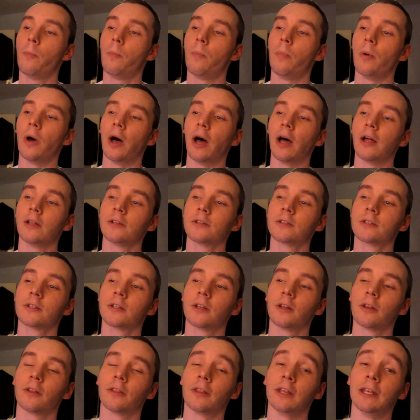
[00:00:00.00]
But
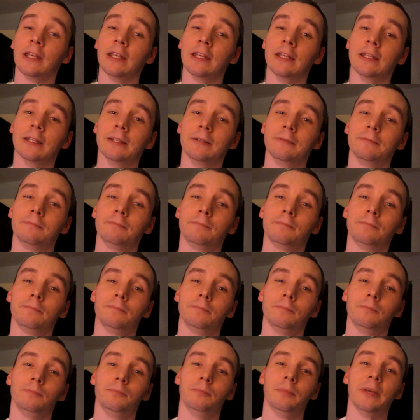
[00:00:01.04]
the
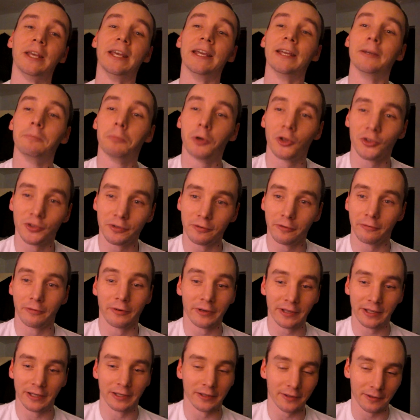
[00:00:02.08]
big
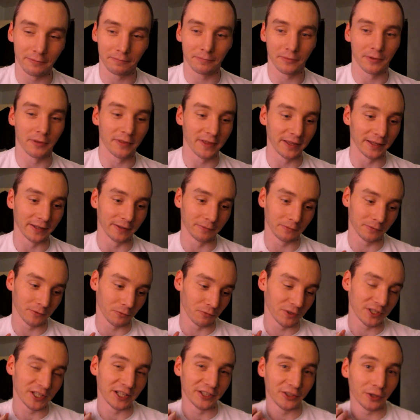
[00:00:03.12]
positive, like the
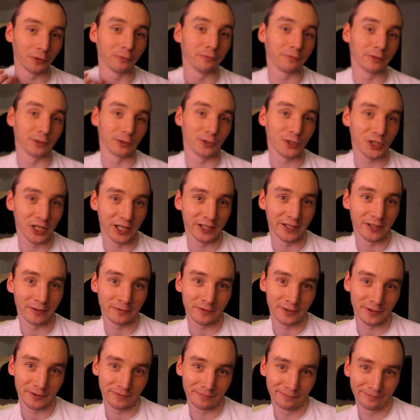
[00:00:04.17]
reason I don't feel shit
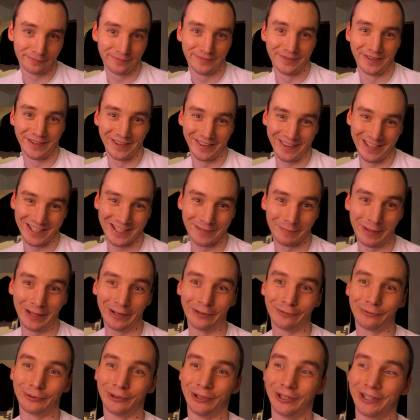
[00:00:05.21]
after this amount
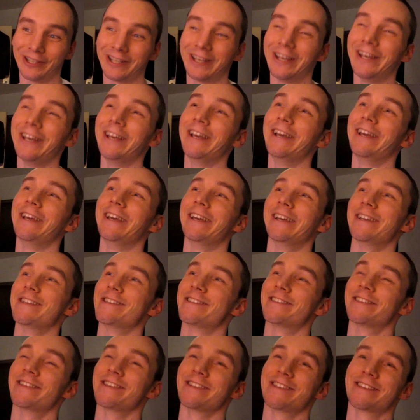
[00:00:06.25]
of work is
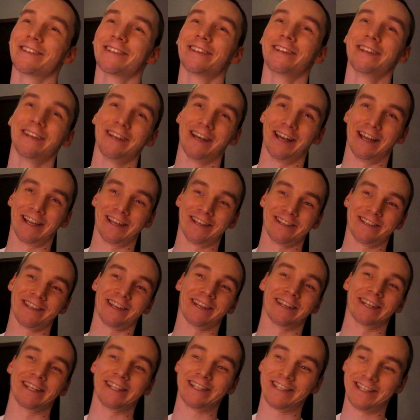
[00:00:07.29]
that I can
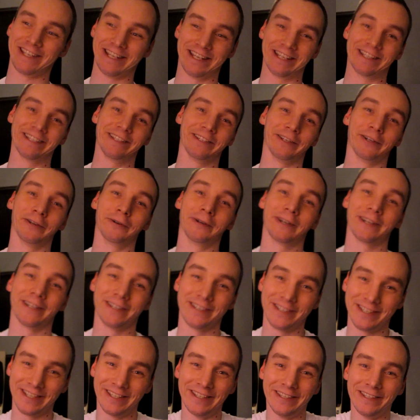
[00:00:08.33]
suddenly see it, you know, I can
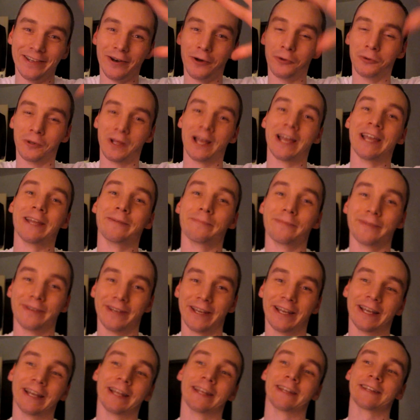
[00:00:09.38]
see the whole game
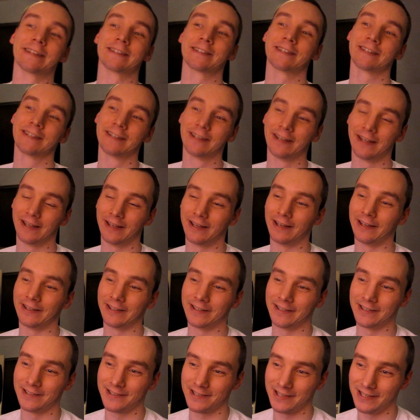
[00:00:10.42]
and I
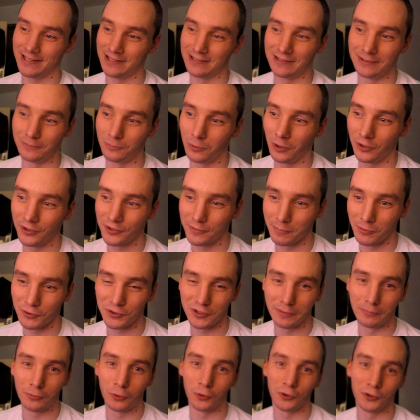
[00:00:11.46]
can see what's most
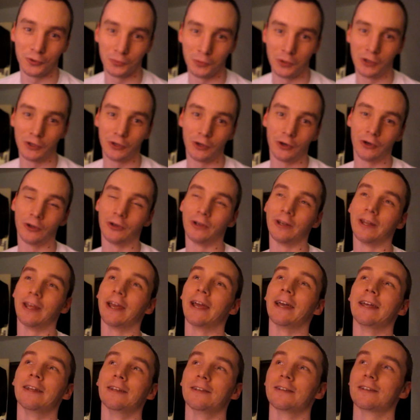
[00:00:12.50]
important to work on,
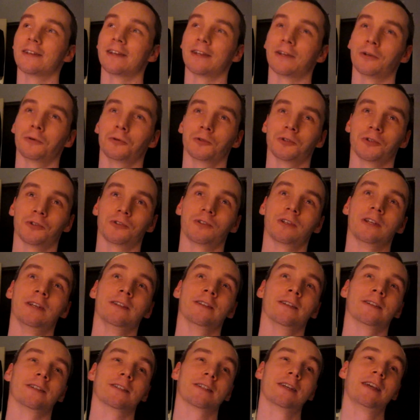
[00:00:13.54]
and I can also see
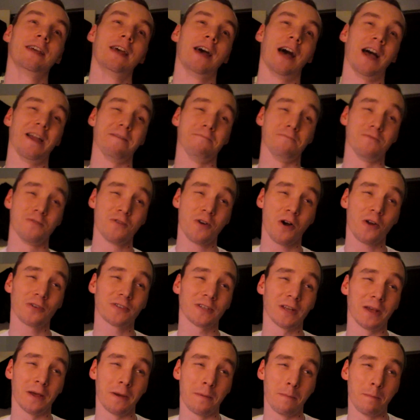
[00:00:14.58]
that I'm not
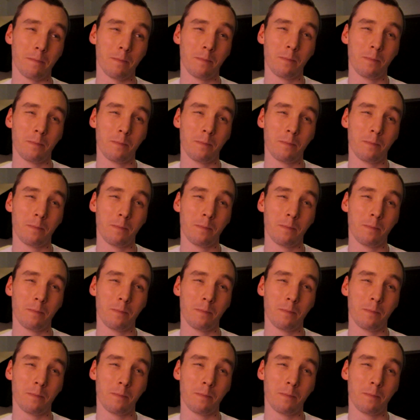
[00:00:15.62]
a